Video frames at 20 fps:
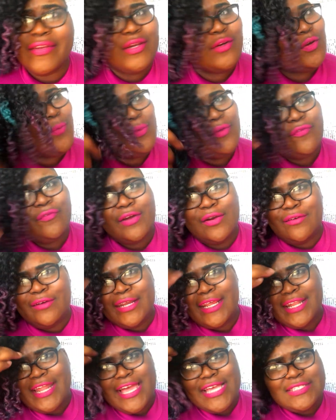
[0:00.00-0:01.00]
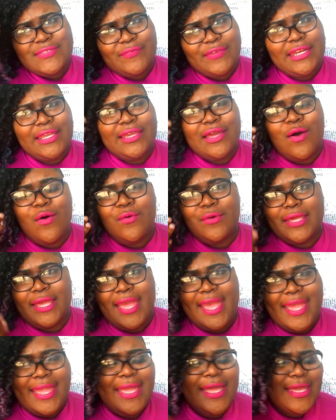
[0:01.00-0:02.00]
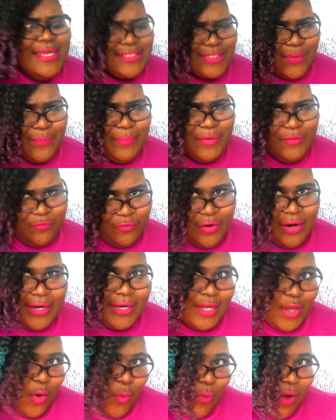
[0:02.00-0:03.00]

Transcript: video. Don't be fronting on that last video, okay? Don't be fronting. Go